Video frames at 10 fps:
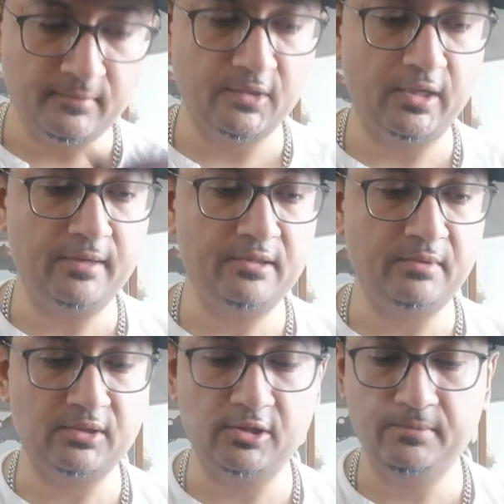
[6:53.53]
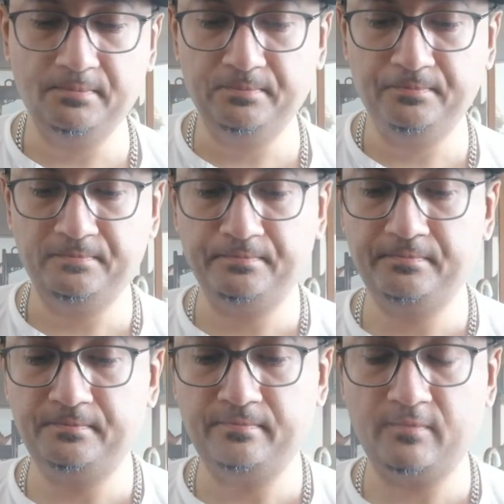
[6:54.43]
Okay, smells good.
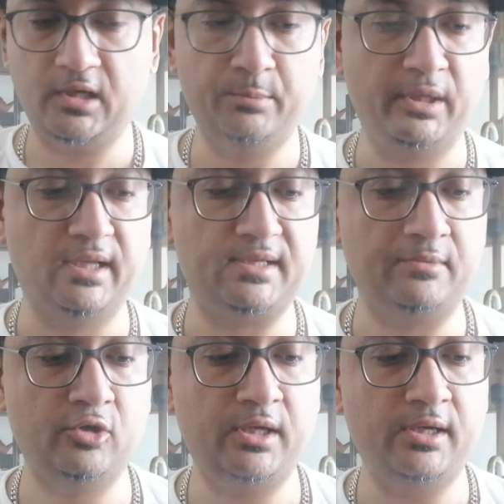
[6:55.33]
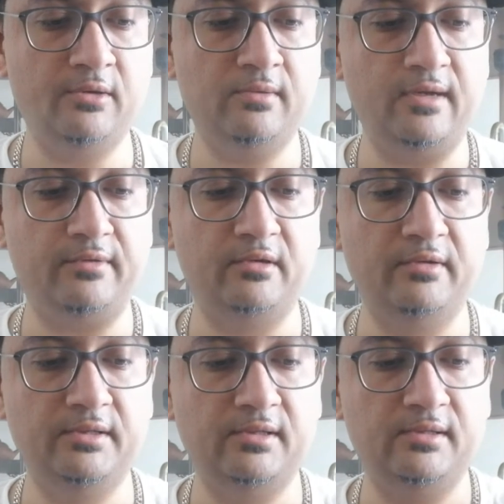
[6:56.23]
A bit less smoky now after the
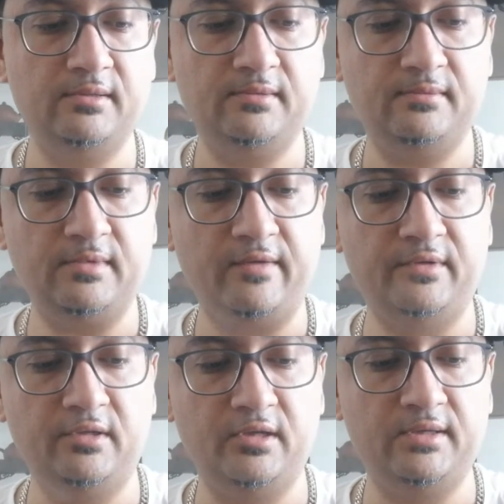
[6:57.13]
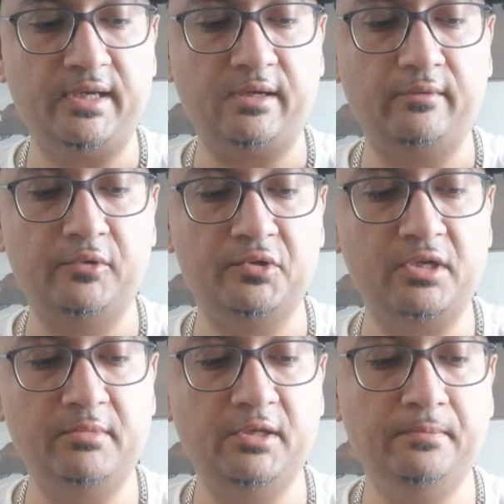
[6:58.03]
rinse, after the second infusion,
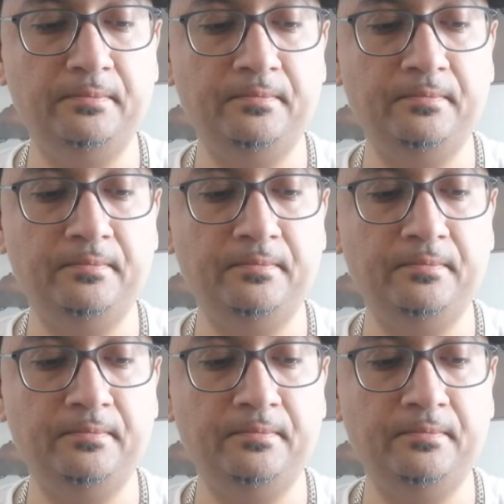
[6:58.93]
I mean.